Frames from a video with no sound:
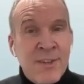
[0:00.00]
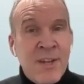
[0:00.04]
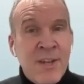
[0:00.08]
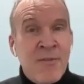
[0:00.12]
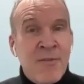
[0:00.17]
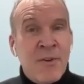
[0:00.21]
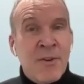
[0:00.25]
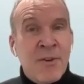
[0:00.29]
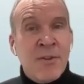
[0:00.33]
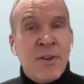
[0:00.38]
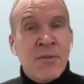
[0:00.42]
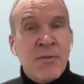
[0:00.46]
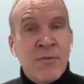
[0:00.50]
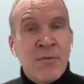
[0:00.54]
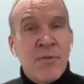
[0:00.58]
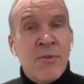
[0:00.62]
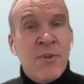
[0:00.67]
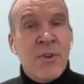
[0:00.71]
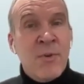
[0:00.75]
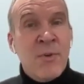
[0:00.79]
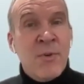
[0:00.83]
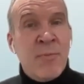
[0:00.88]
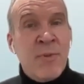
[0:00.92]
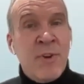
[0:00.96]
they were not
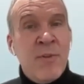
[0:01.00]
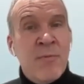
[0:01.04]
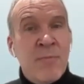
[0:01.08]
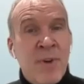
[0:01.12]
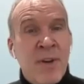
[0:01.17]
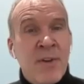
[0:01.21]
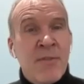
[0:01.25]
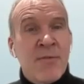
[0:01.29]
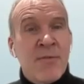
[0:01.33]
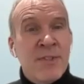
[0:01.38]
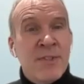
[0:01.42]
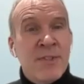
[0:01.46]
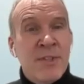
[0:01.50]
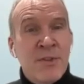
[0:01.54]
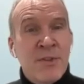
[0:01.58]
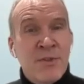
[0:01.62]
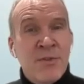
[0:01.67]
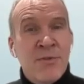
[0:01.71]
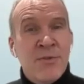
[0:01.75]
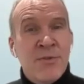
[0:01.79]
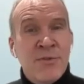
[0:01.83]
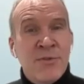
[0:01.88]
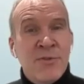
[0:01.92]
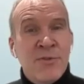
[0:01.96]
fully briefed by
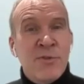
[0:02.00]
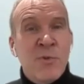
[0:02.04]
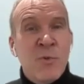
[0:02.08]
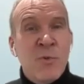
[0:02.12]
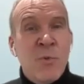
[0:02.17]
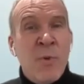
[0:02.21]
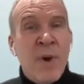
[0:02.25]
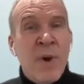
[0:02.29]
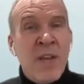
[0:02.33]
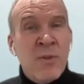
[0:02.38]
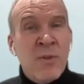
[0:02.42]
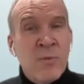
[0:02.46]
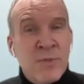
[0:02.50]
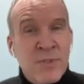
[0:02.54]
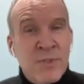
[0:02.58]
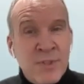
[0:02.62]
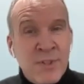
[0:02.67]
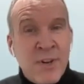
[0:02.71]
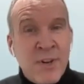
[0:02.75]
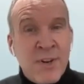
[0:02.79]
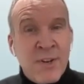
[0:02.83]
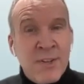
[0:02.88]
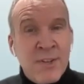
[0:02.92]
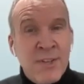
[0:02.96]
physicians when to
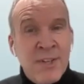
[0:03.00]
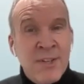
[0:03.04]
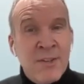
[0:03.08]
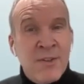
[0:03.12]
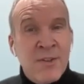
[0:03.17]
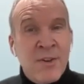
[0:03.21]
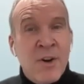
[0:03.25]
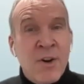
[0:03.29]
start it,